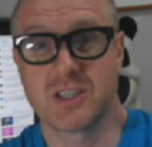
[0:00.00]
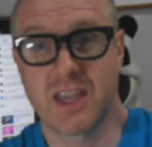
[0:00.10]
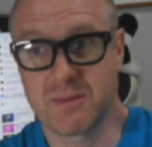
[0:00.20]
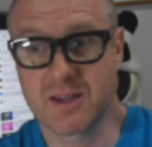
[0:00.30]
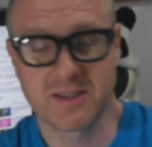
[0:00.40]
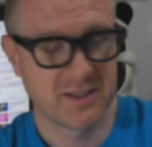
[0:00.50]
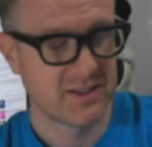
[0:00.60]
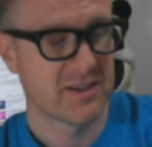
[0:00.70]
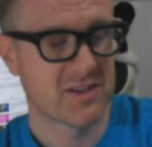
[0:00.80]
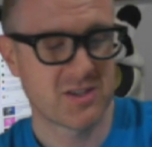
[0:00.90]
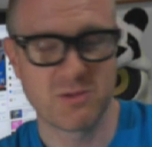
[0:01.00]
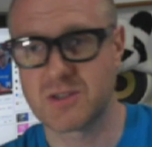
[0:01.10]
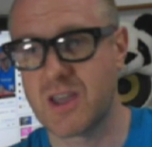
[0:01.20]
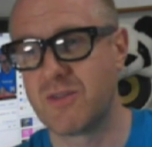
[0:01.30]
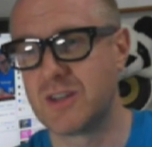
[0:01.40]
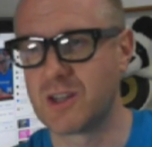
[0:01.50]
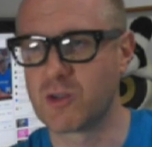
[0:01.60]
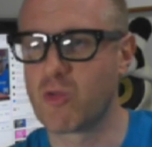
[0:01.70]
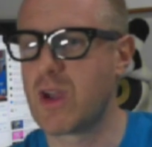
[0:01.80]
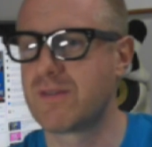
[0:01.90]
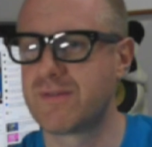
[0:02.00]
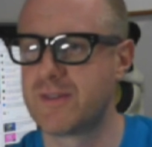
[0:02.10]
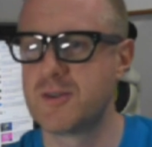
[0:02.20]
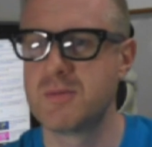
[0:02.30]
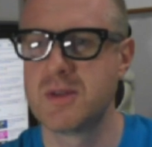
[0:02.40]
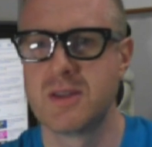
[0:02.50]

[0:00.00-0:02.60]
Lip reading: came out, she was covered in a grey film